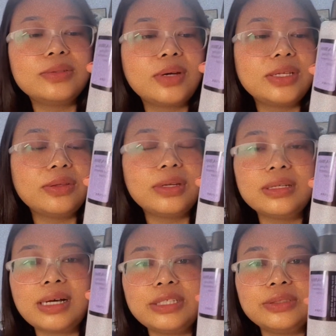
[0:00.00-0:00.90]
so I thought
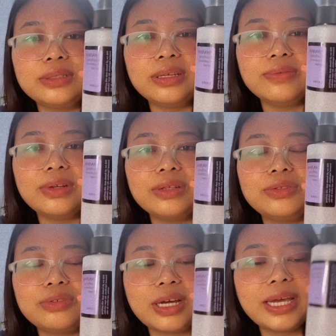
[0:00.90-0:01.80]
I should give it a
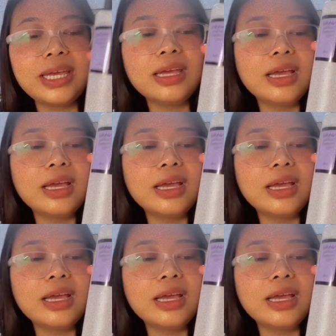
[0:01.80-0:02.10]
try.